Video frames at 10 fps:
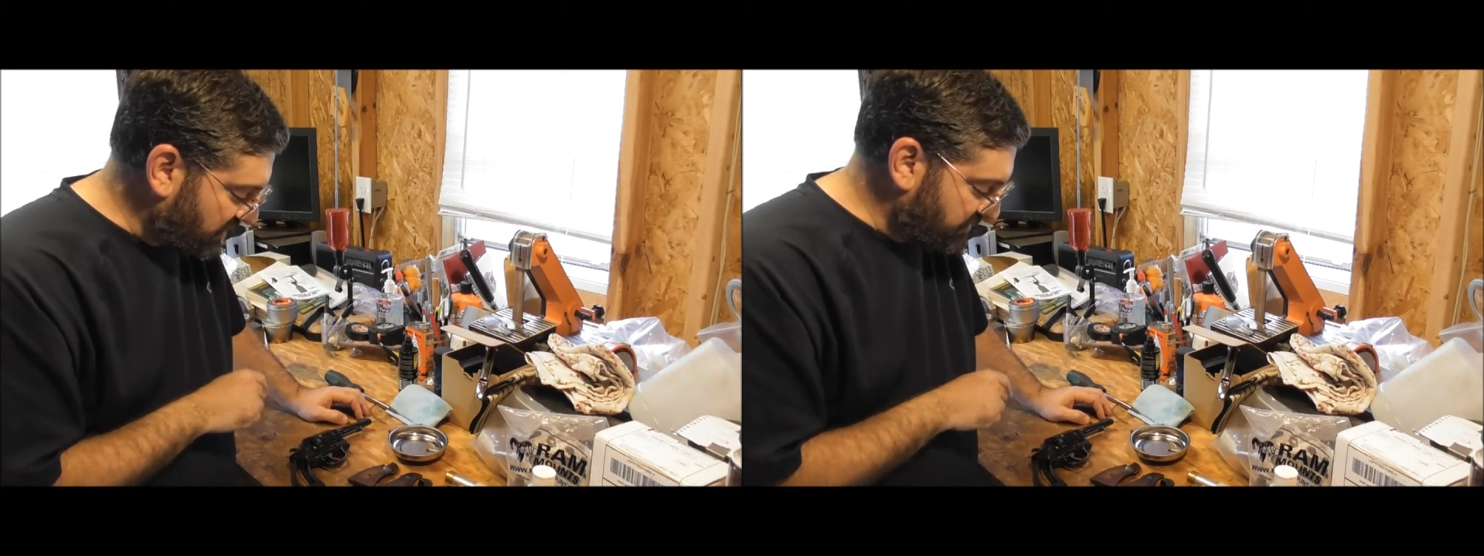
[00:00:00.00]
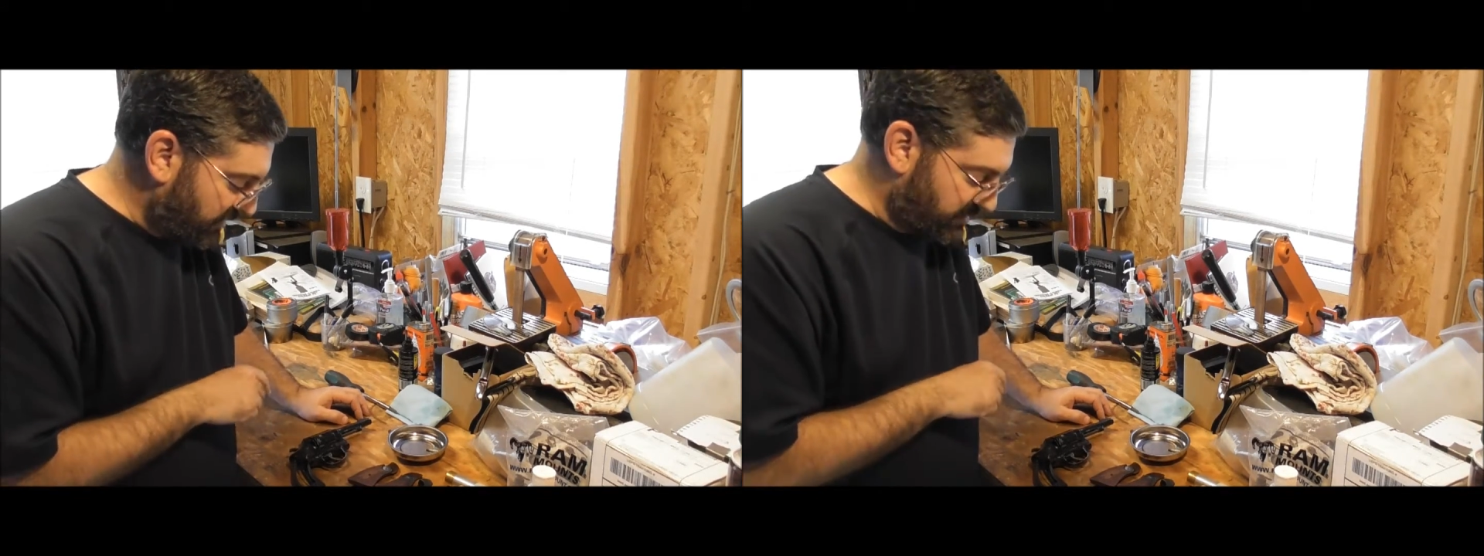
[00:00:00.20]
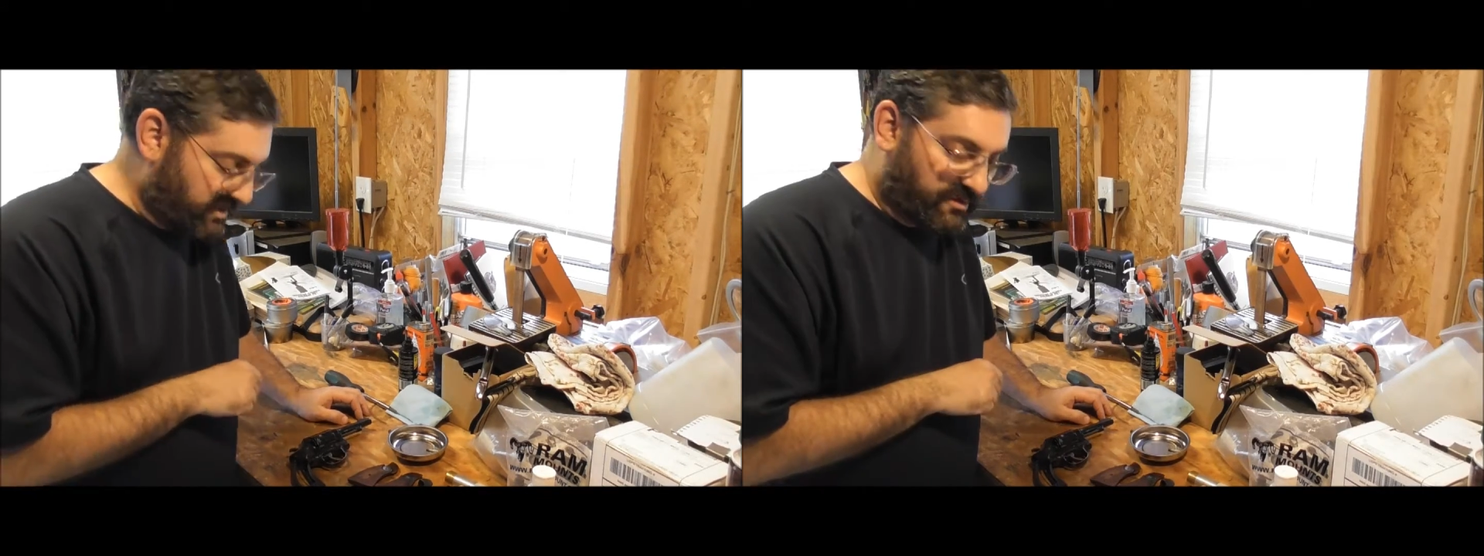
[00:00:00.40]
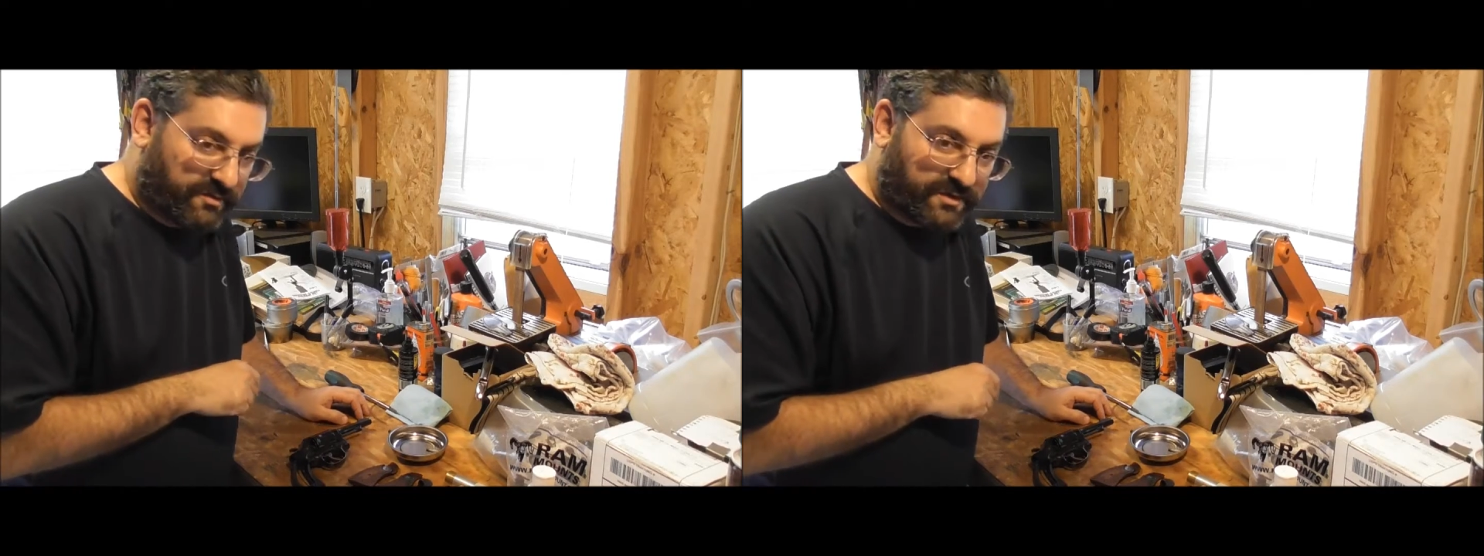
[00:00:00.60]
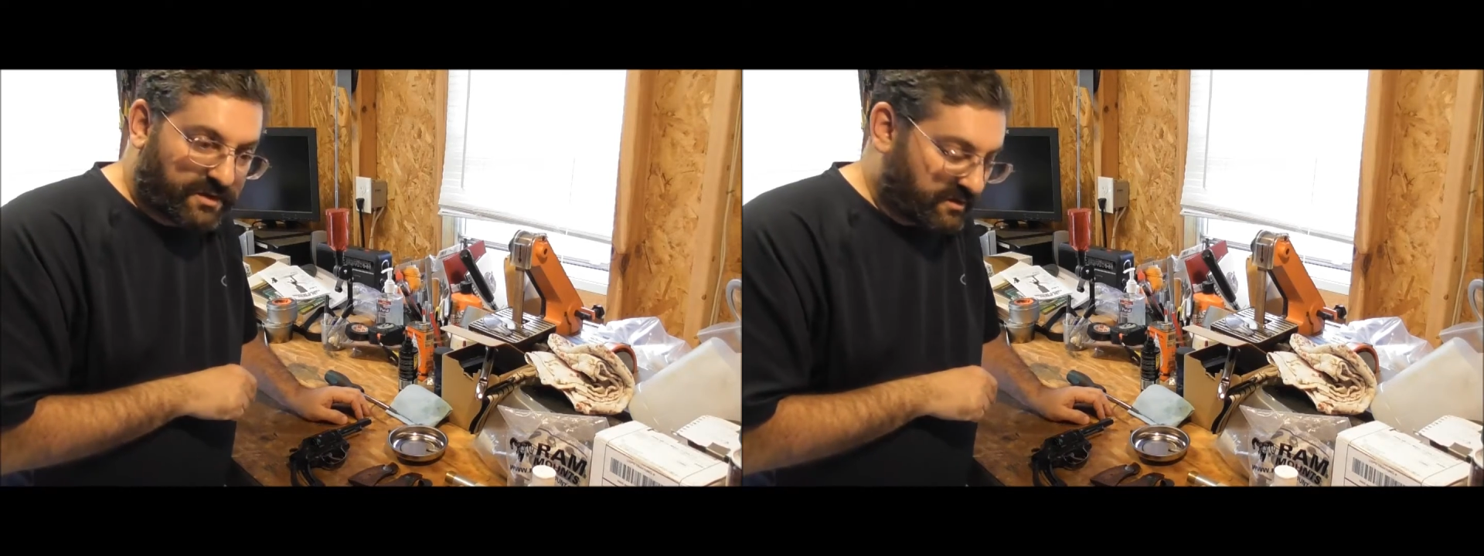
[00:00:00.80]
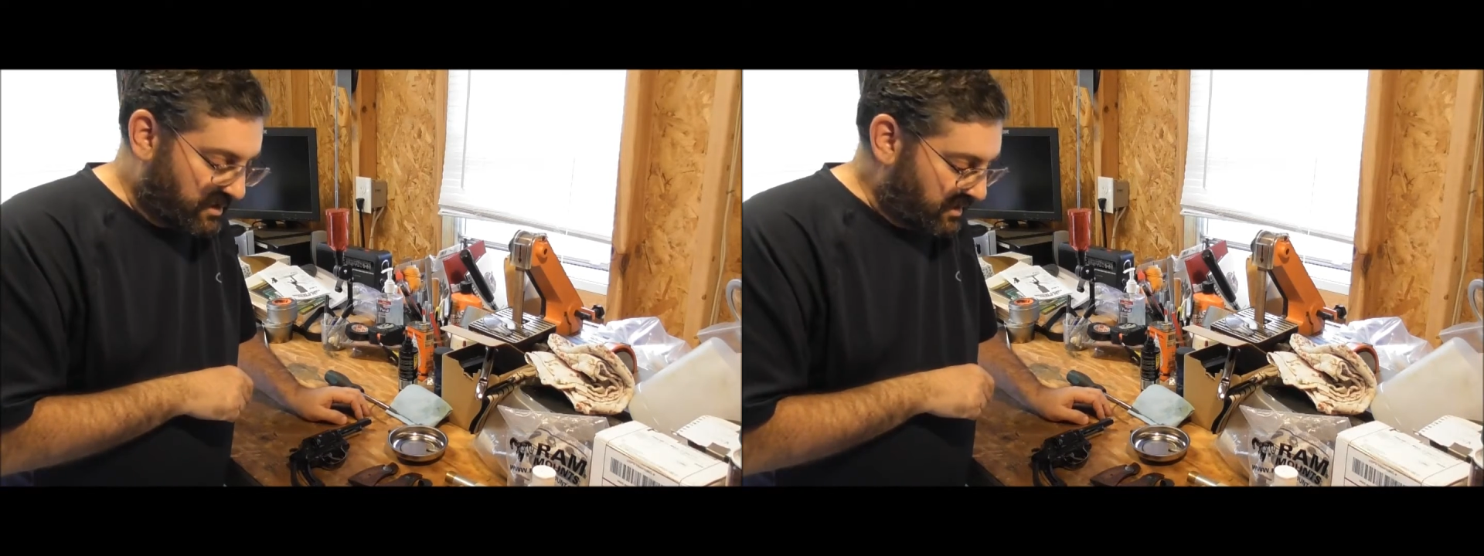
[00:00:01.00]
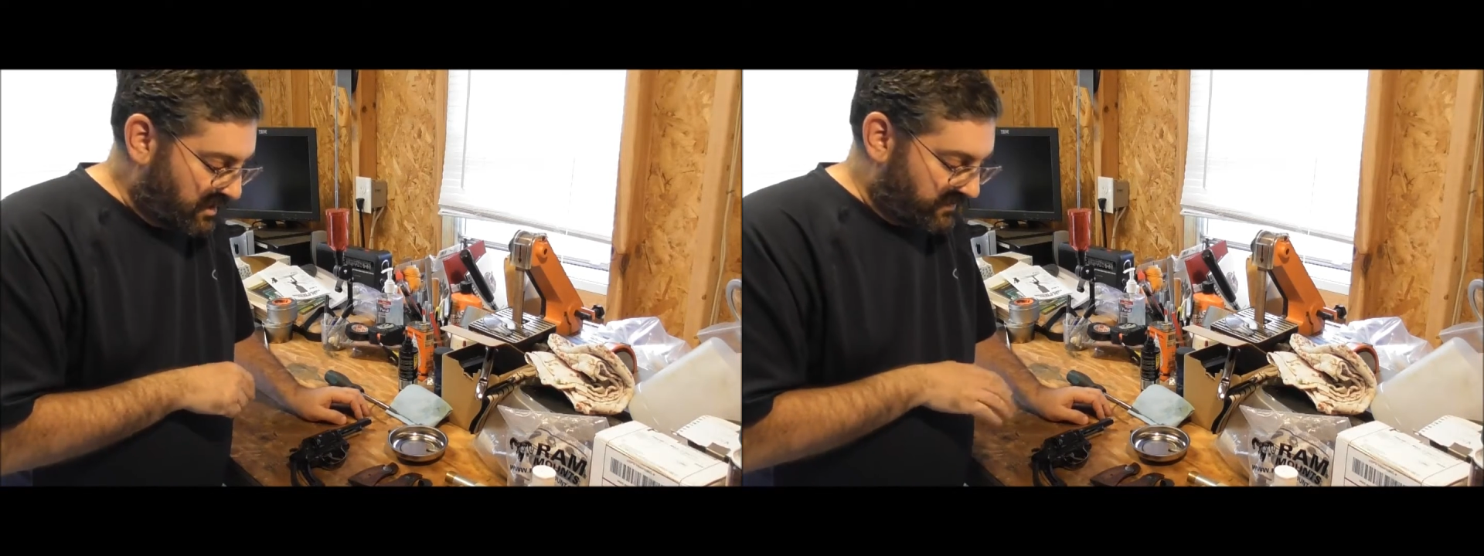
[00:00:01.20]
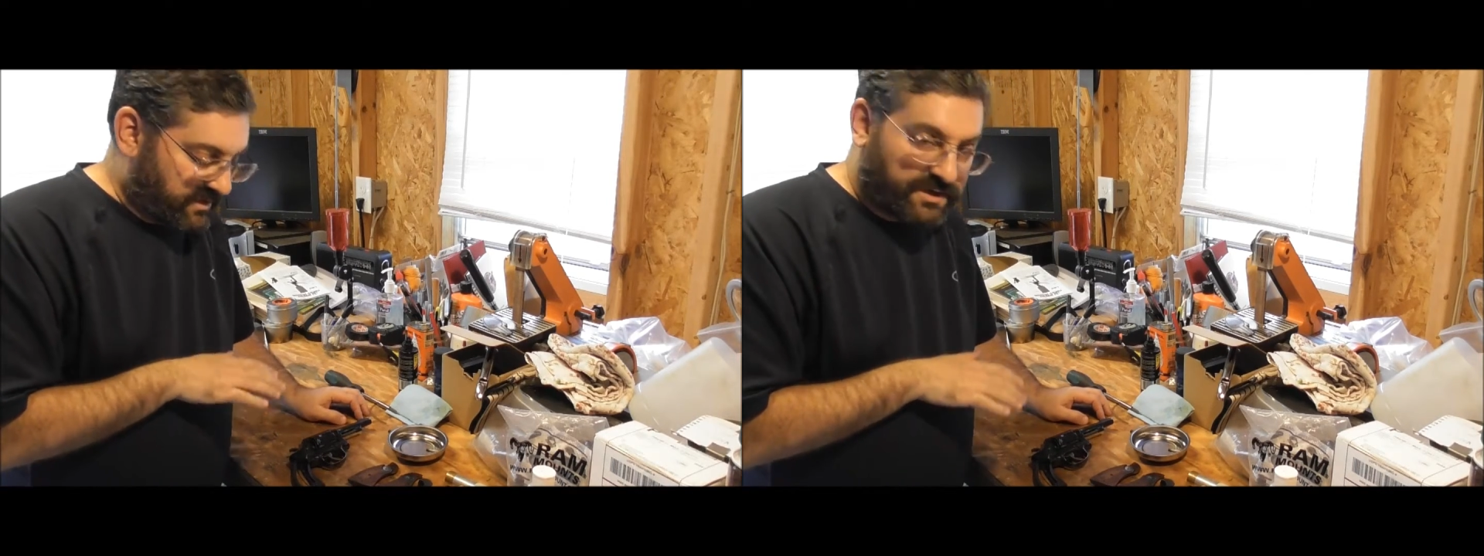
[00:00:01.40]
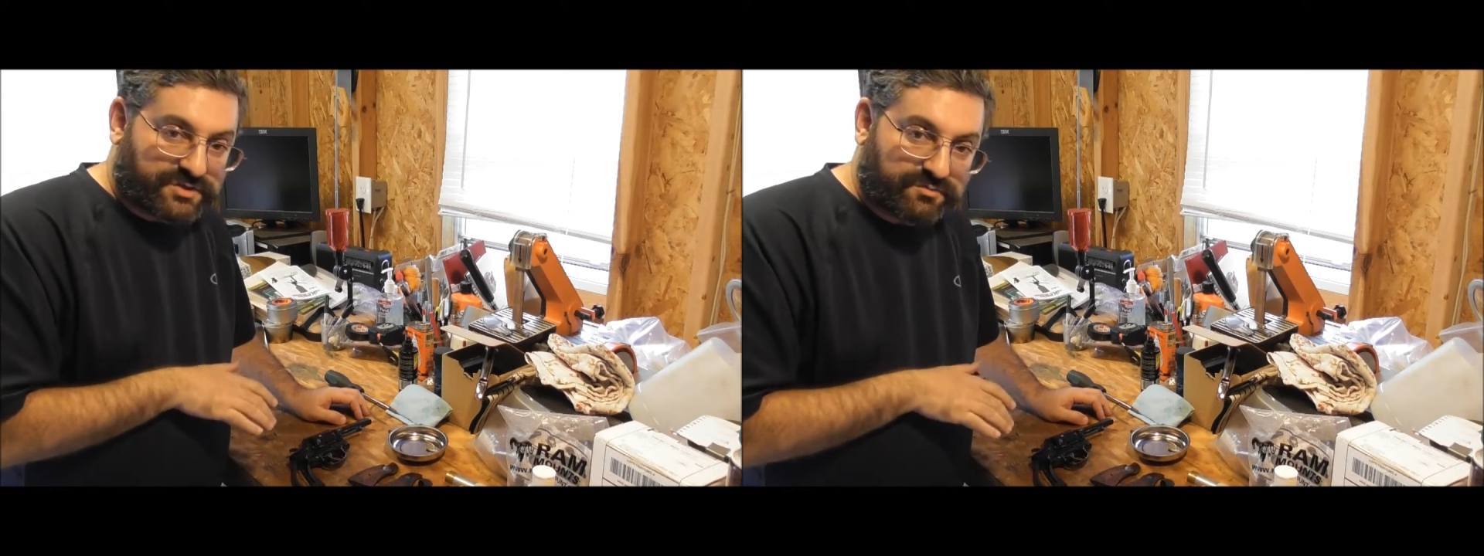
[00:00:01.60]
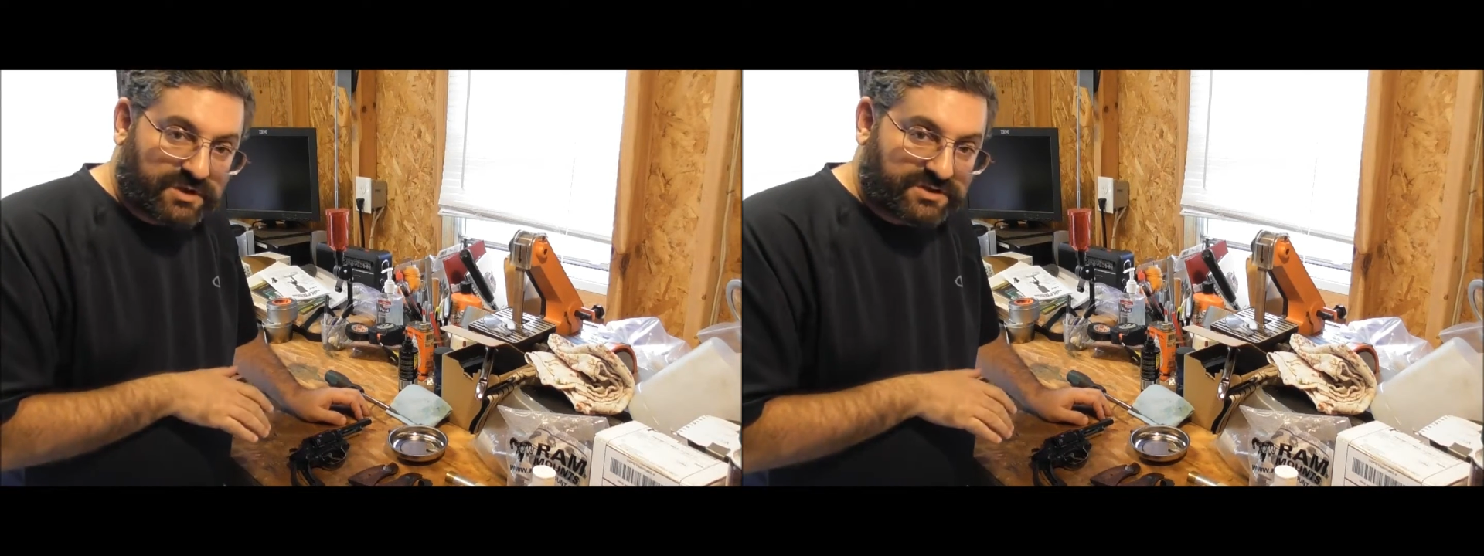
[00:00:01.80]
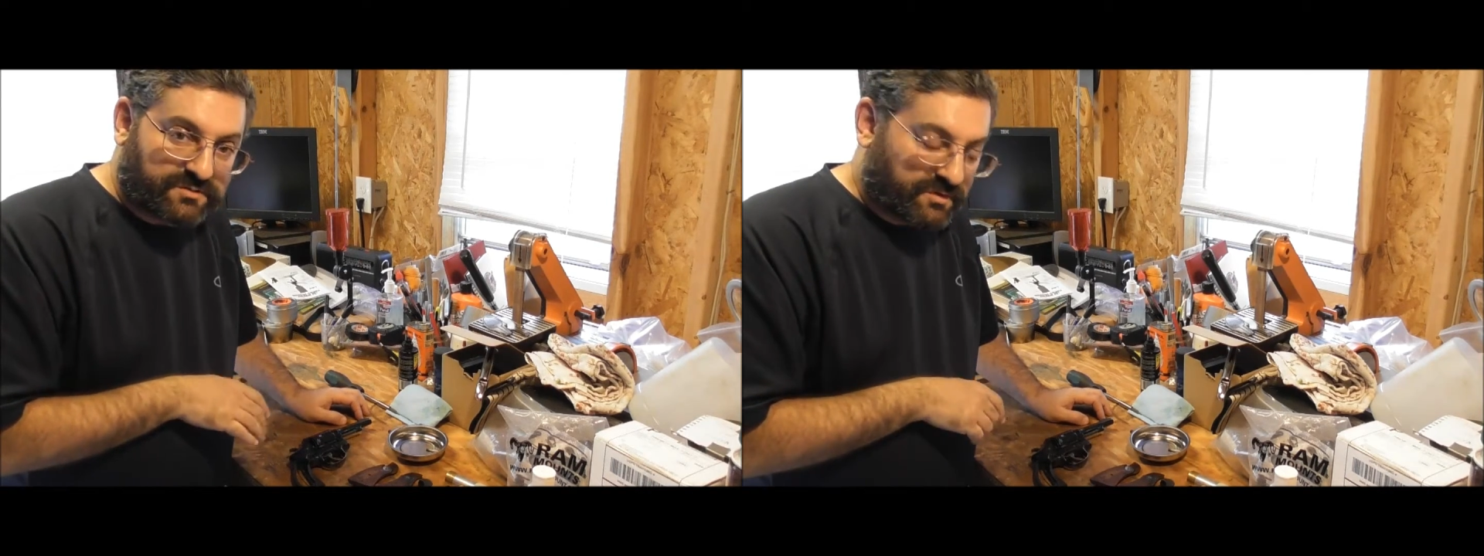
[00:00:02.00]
Now, the other thing that I should mention